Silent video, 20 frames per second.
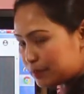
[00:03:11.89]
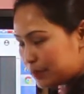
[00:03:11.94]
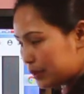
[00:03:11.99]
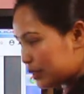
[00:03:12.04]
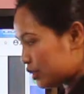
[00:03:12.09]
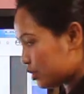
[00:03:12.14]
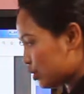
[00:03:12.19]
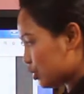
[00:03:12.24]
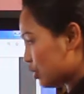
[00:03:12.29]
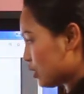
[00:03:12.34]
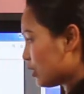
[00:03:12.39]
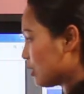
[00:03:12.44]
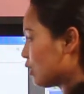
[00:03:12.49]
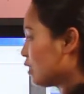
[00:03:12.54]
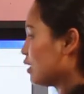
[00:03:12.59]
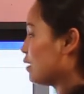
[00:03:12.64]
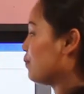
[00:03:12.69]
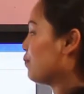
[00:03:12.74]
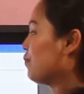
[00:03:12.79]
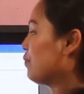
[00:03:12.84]

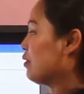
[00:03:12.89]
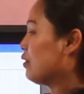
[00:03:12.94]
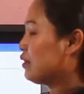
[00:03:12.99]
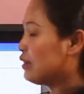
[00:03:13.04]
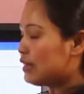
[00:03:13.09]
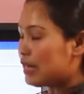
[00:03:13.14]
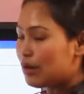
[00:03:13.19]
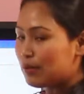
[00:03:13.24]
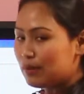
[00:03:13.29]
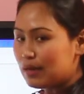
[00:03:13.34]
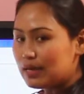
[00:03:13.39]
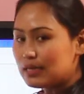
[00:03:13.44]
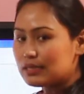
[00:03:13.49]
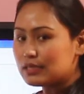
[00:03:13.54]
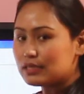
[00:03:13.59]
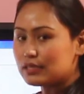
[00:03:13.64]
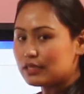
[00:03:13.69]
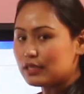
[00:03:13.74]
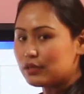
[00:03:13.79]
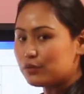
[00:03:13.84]
picture. Now
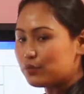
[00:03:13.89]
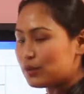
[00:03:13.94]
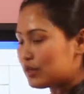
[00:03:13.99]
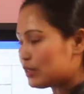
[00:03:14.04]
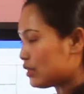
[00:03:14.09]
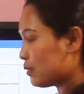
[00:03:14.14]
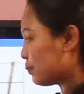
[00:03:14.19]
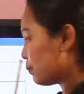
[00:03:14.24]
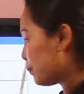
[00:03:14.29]
let's see what the